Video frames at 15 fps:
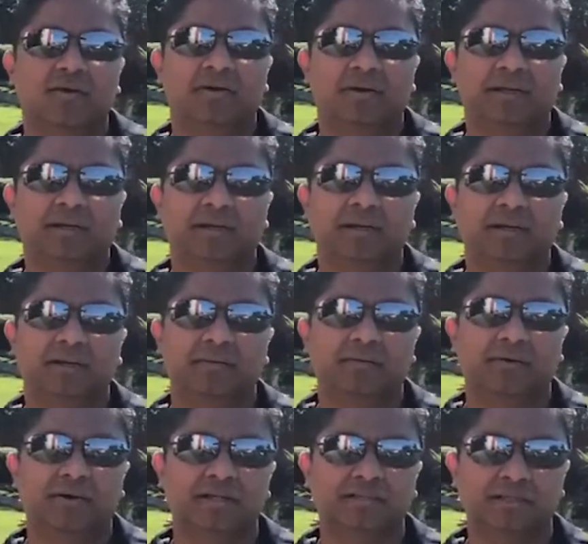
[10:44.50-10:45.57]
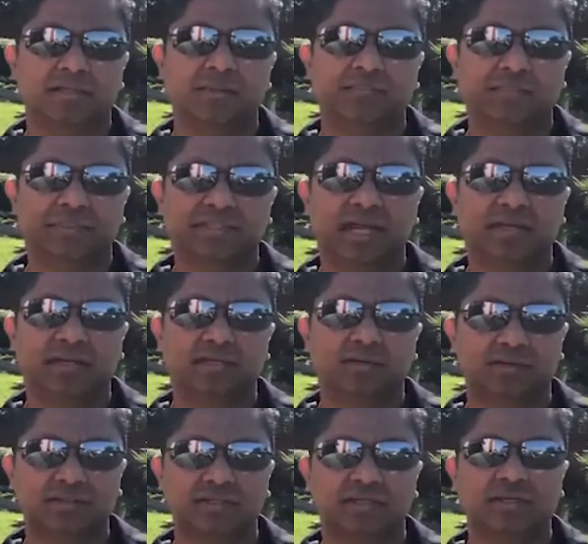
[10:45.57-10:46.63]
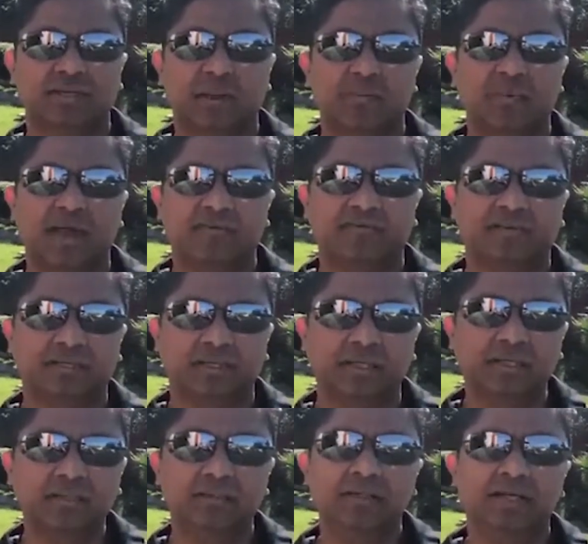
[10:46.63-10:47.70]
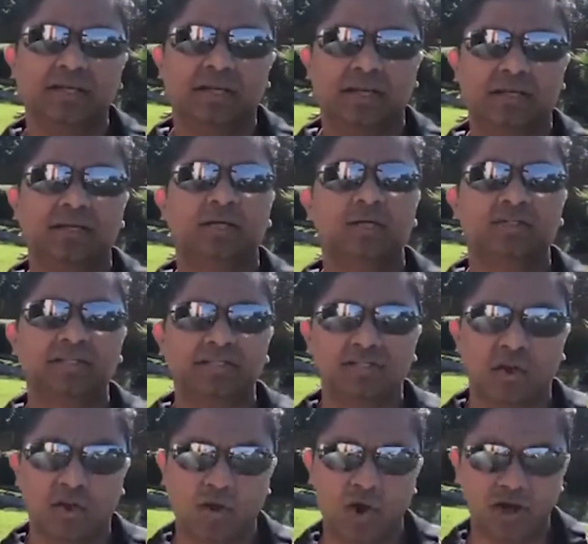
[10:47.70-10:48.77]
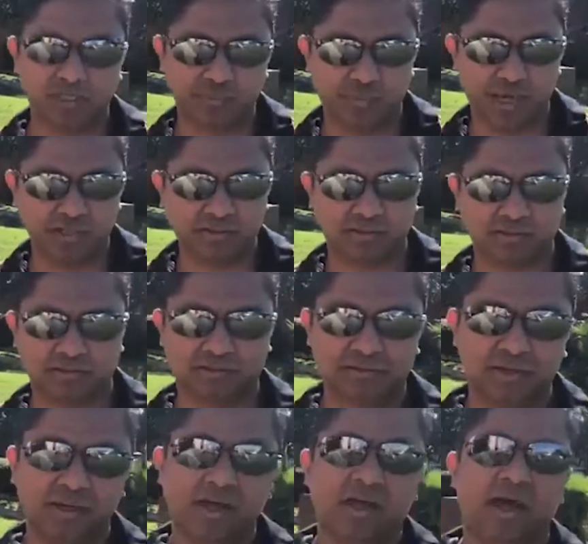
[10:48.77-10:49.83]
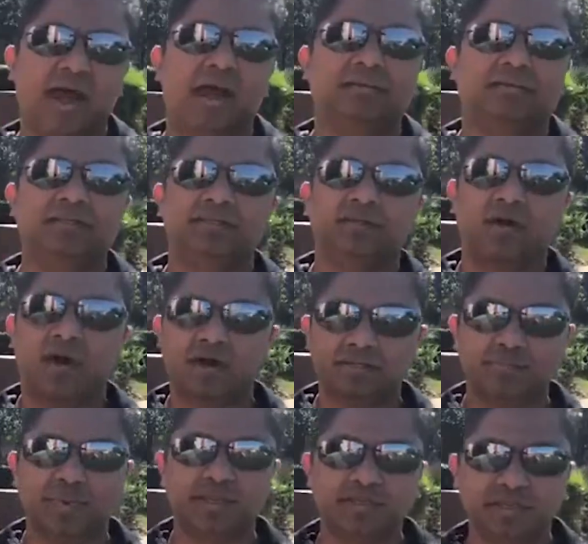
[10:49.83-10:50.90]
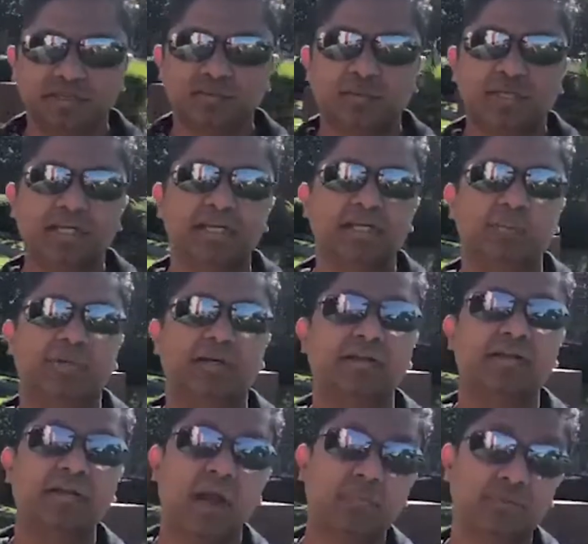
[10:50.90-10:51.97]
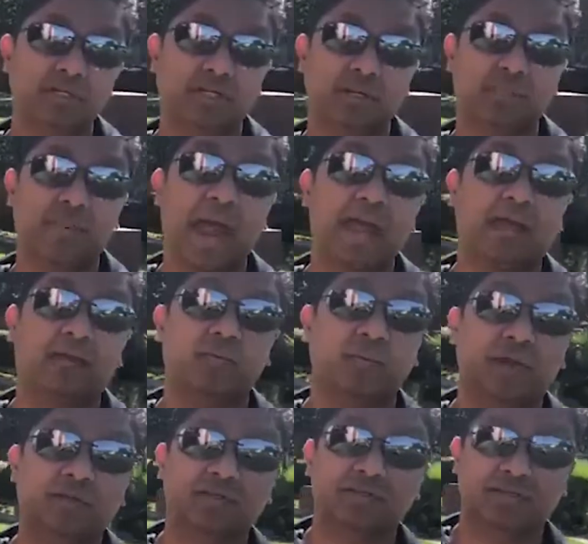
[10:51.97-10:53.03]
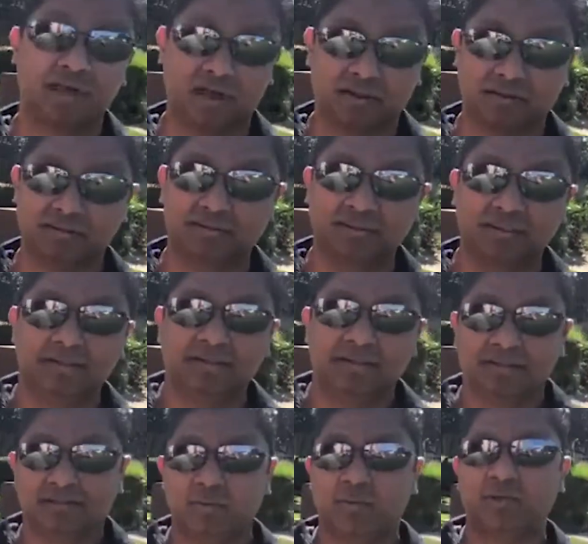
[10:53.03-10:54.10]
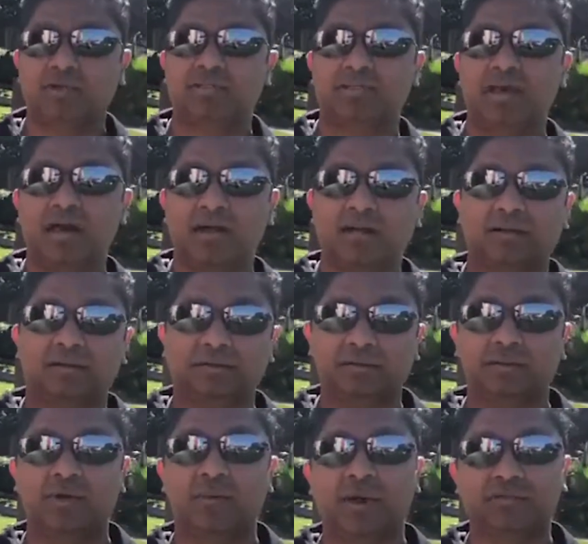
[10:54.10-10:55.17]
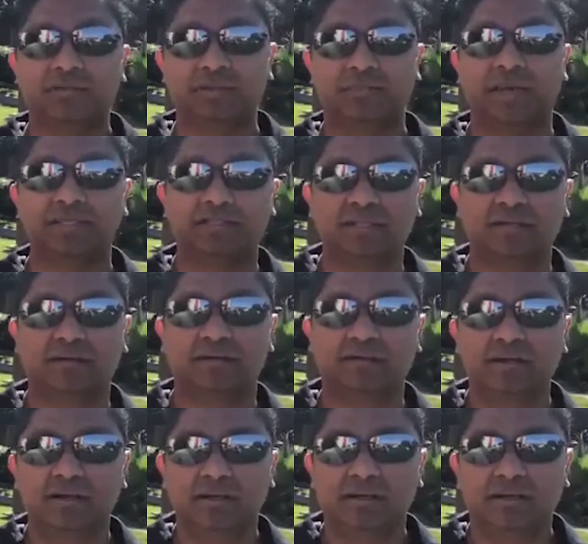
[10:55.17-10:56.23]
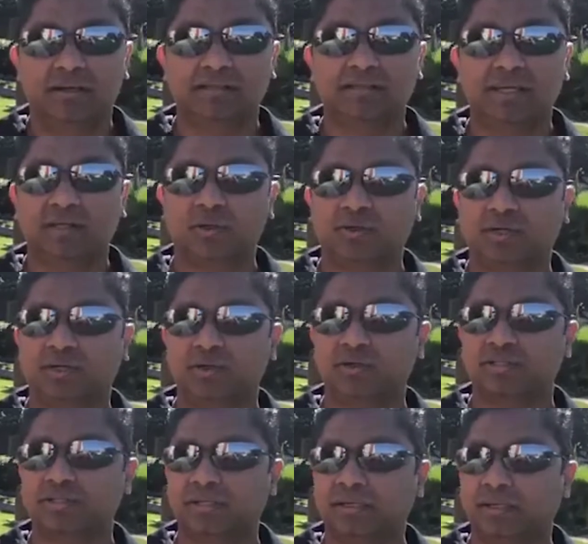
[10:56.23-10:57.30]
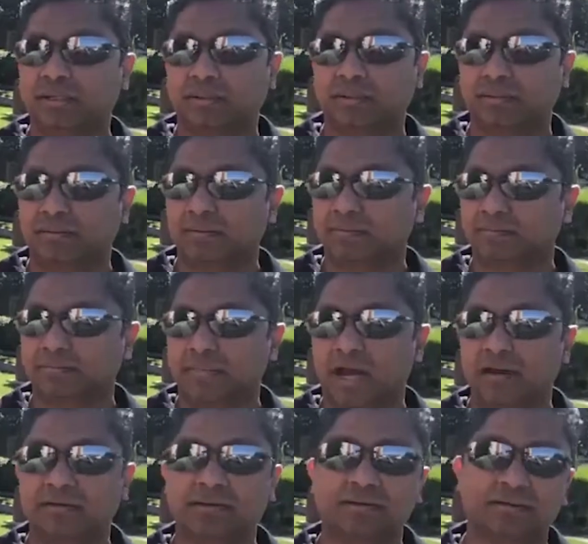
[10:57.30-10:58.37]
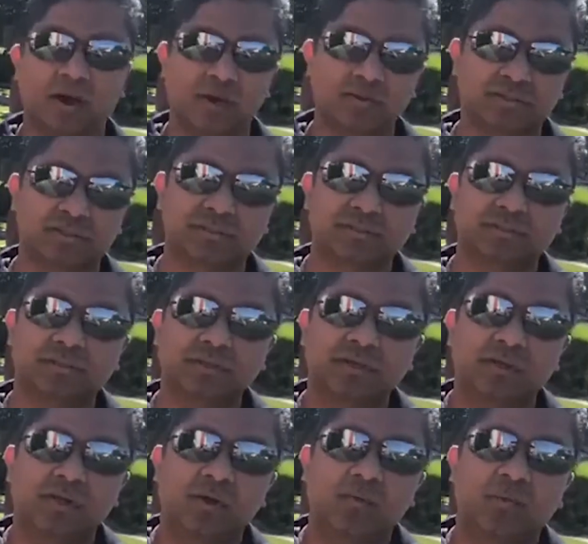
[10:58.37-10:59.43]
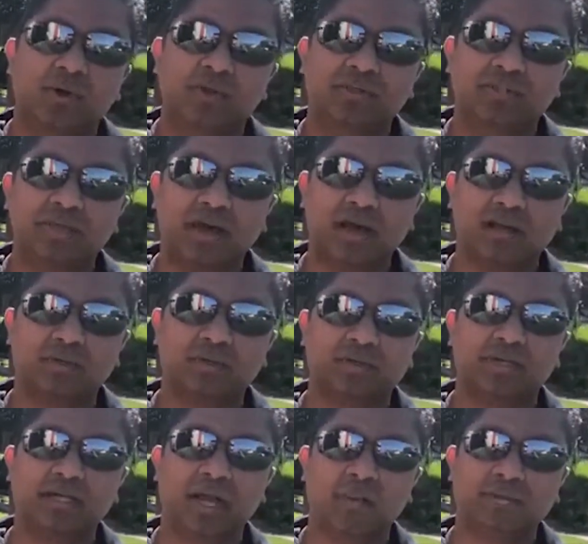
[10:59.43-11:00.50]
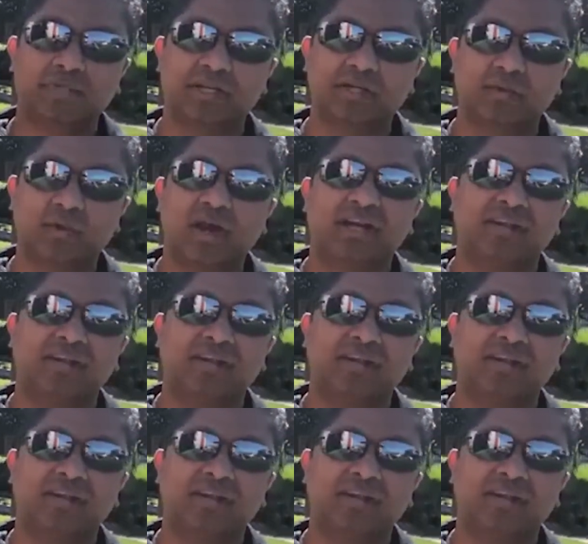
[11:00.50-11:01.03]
on a certain percentage or certain number every year, it reduces your cost basis. And this cost basis will need to be recaptured back when you sell. So when you sell, you have actually basically, let's say you reduce 100,000. When you sell, you're recapturing